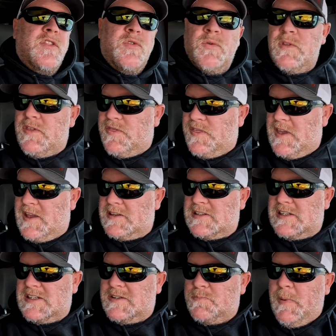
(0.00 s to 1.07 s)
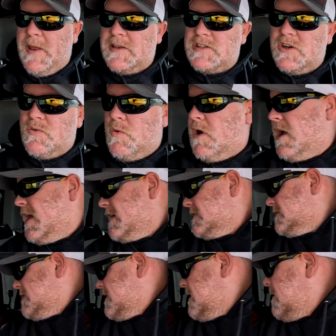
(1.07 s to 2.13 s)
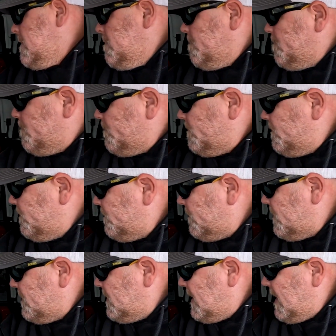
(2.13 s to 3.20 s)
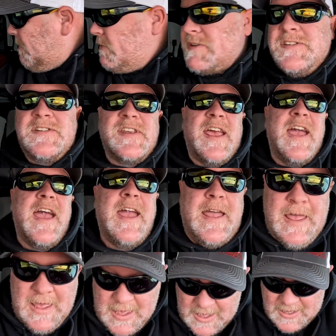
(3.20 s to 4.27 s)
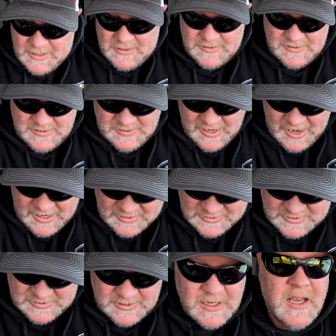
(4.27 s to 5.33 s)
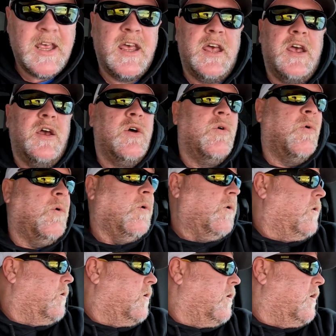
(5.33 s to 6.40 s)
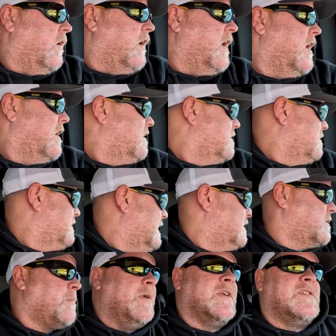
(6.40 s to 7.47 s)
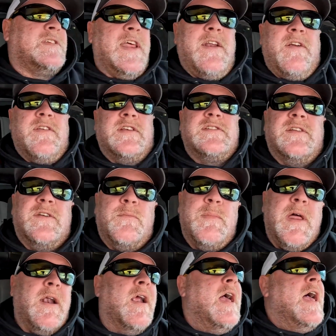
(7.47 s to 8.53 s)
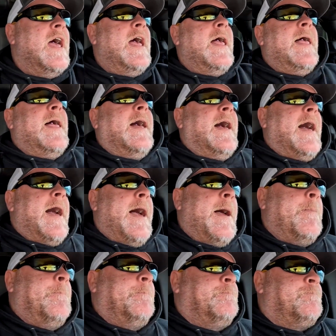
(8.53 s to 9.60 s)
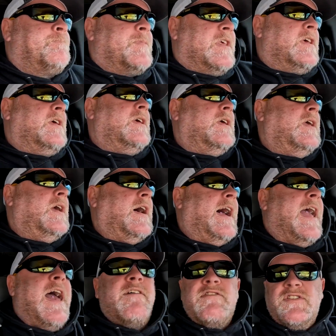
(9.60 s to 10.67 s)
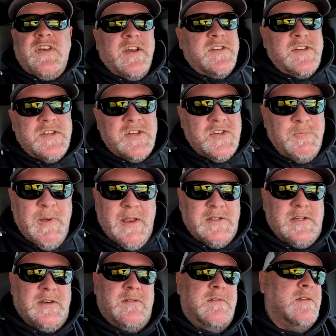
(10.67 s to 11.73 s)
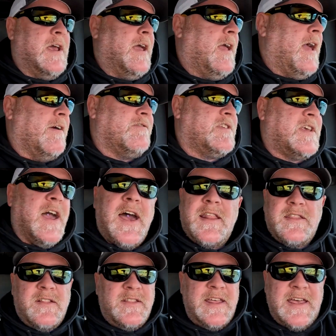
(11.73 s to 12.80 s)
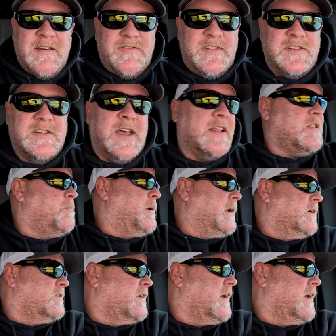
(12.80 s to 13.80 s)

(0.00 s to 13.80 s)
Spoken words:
The only thing suspension-wise that I would say sucks, or actually I'm gonna center this a little better. I haven't touched the suspension. It's got the lift, it's got the bigger